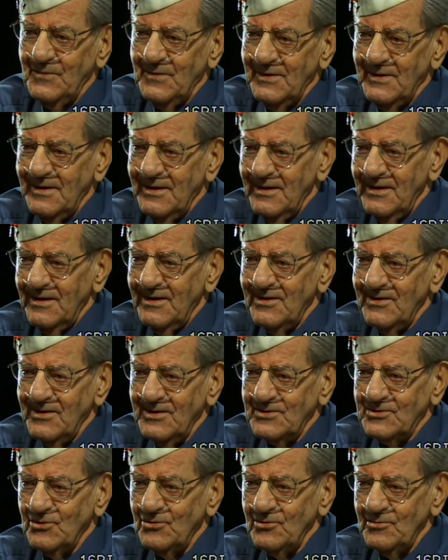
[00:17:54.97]
And I told
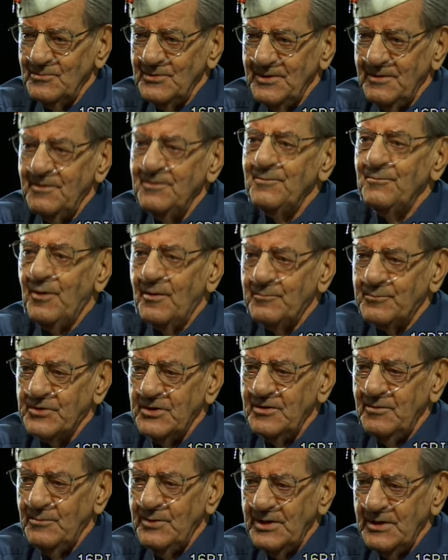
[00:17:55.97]
him he bumped into me.
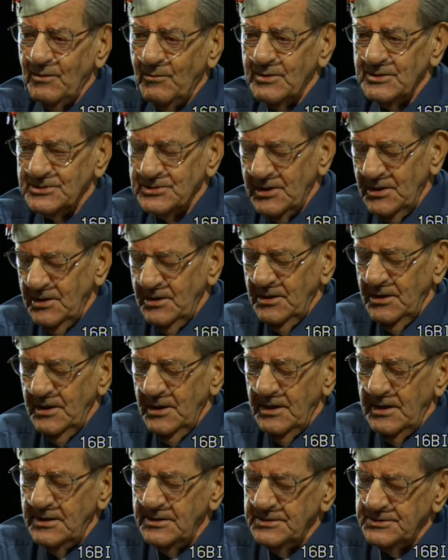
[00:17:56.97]
was, and he
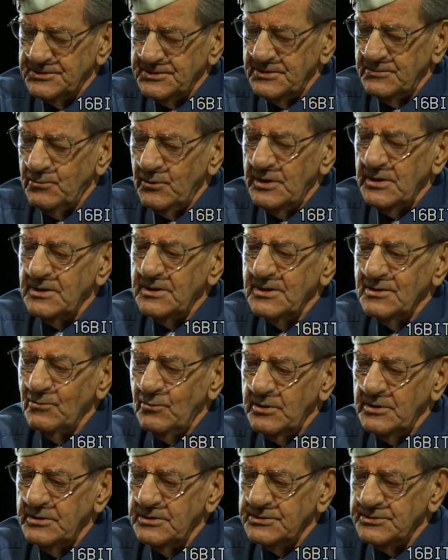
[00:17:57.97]
said, "Where where is
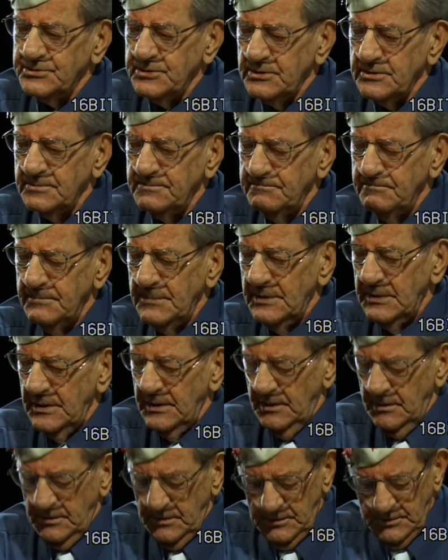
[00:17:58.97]
uh,
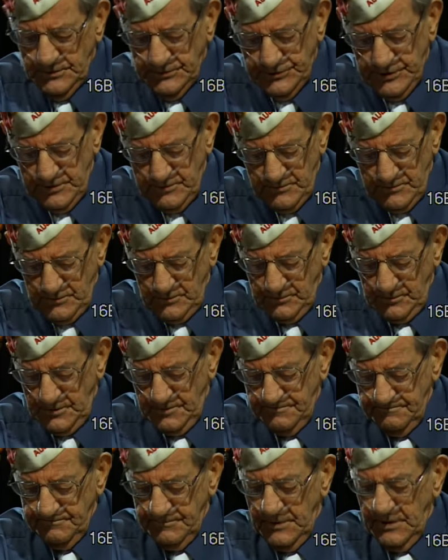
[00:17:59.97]
General uh,
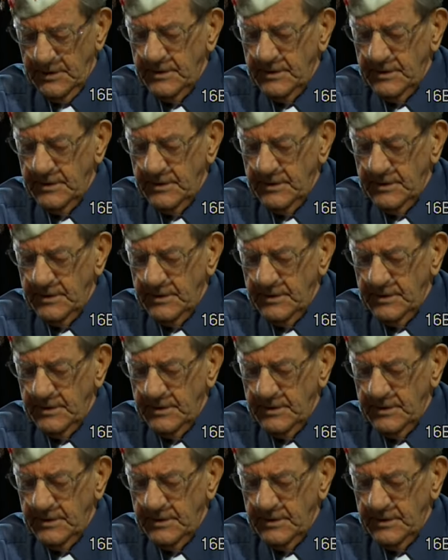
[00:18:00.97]
Harding?"